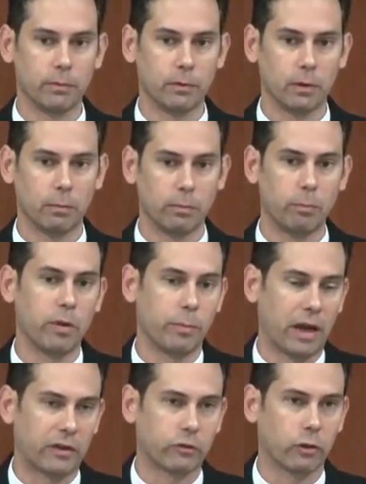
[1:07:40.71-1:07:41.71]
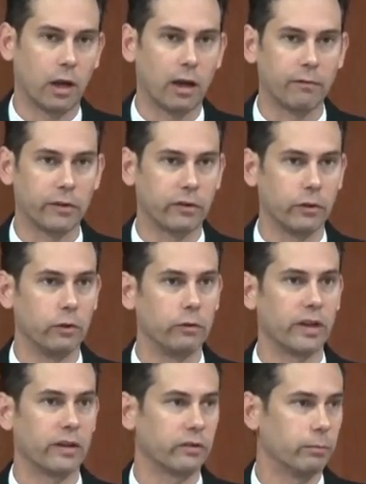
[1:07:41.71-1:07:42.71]
the, the pastoral office in the New
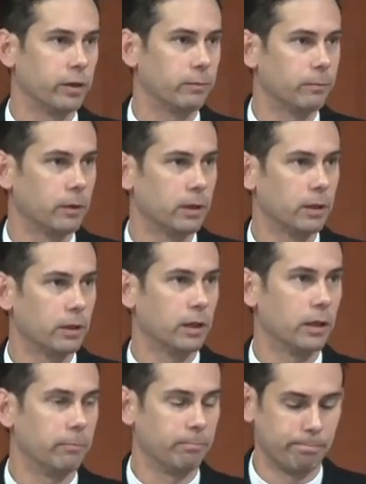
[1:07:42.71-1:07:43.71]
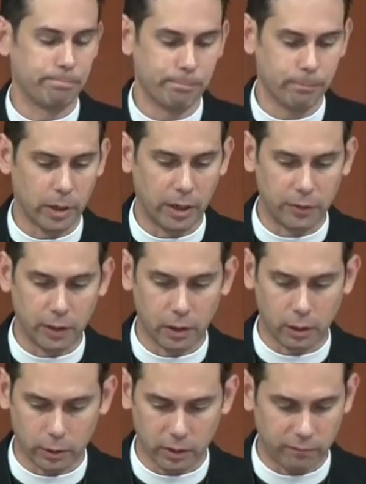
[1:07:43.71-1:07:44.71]
Testament. Um, but I think
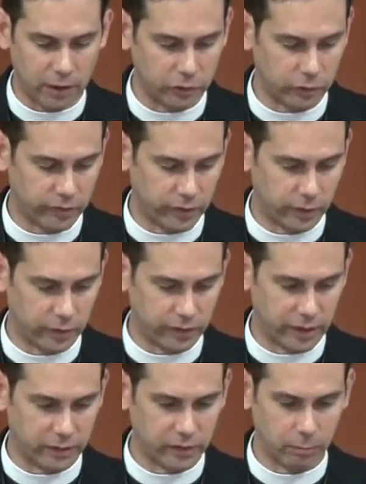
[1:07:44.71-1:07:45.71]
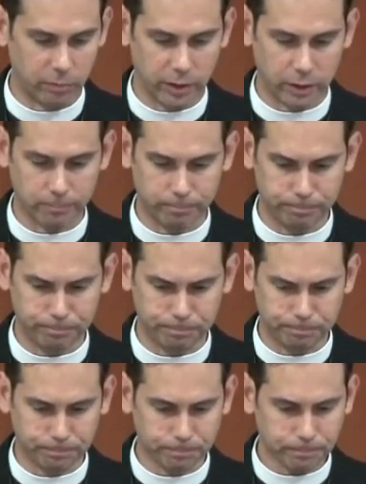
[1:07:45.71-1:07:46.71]
our confessions say the exact same thing.
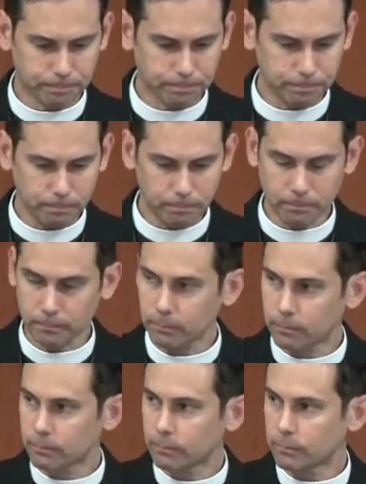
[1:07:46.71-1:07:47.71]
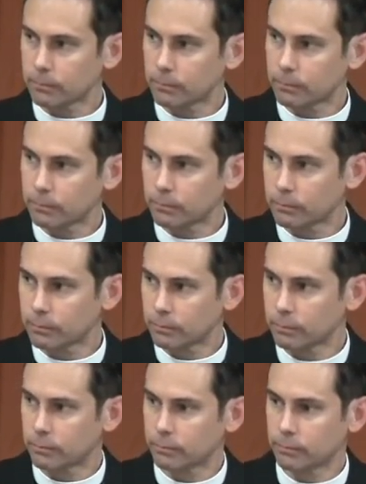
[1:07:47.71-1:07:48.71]
Is there anything that you're aware
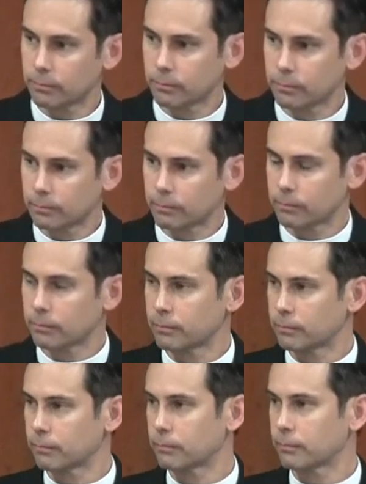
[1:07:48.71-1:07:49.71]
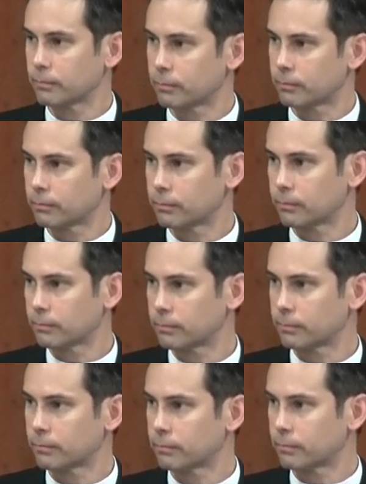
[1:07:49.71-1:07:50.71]
of where he
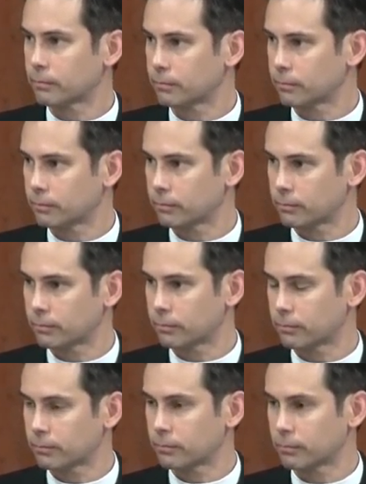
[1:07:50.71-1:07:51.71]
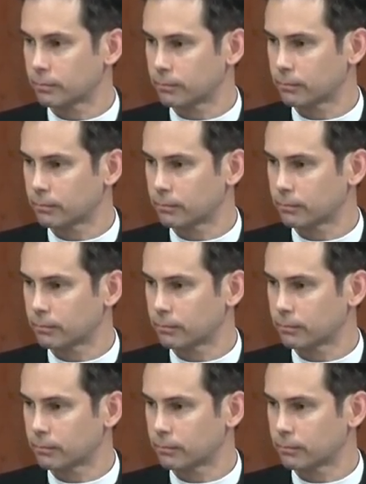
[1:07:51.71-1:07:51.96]
speaks to the um,